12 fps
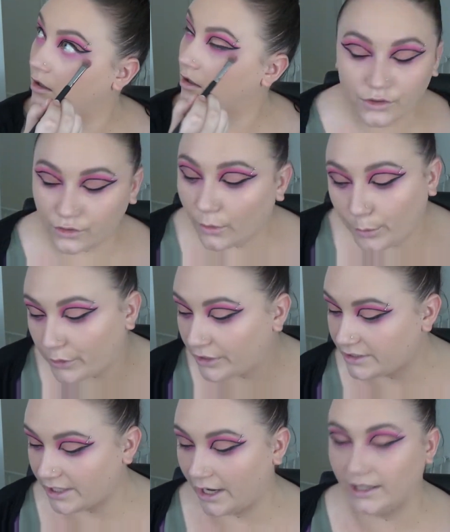Super
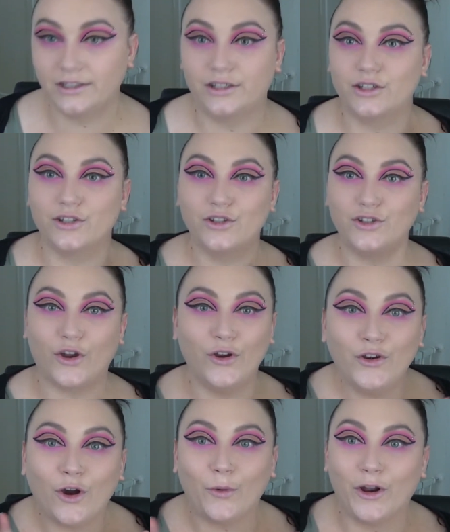intense, so
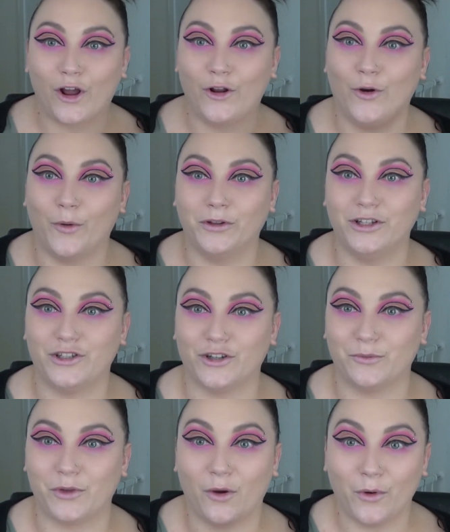not what I normally
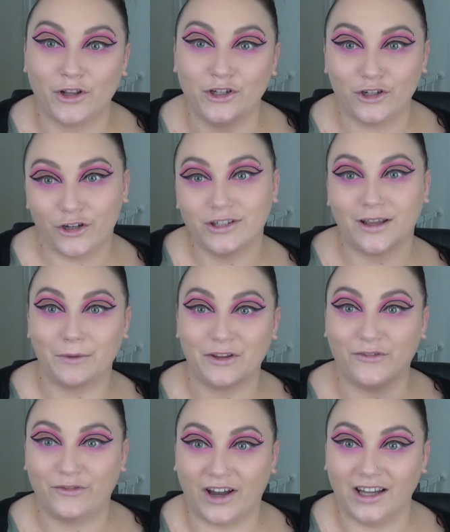do, but I wanted to do something
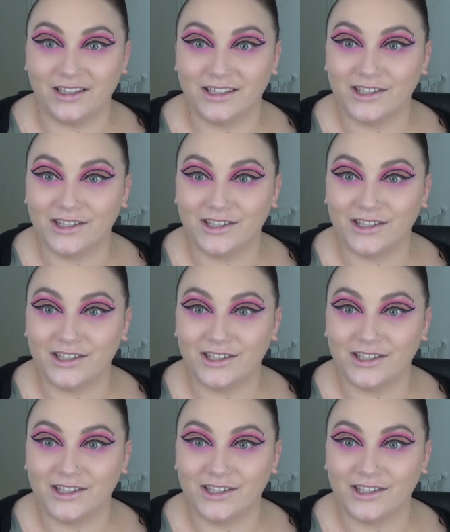fun.